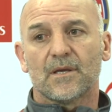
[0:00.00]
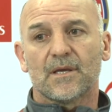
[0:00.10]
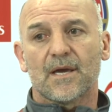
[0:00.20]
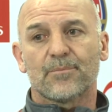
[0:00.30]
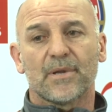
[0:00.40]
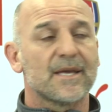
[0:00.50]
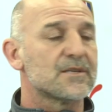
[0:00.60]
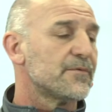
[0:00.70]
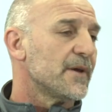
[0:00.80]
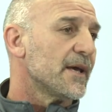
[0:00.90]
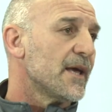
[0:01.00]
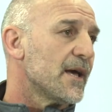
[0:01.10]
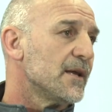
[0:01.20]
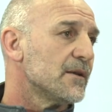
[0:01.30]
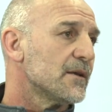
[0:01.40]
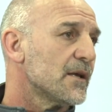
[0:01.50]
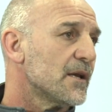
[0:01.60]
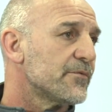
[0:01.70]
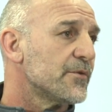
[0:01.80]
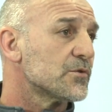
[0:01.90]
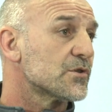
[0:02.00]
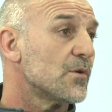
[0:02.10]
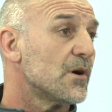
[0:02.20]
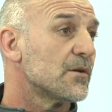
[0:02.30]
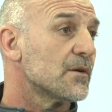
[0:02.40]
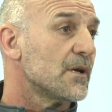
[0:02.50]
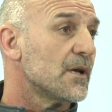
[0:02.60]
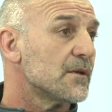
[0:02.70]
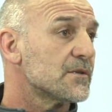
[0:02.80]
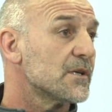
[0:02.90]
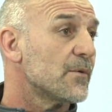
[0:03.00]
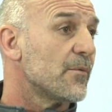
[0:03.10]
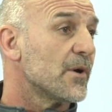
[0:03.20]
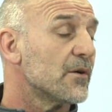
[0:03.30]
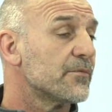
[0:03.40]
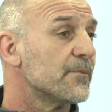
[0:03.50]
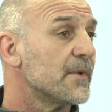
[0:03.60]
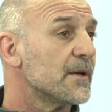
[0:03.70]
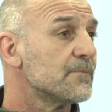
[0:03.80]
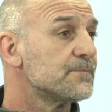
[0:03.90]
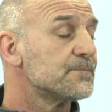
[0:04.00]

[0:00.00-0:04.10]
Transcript: get players fit again, get a full squad and see where we go from there.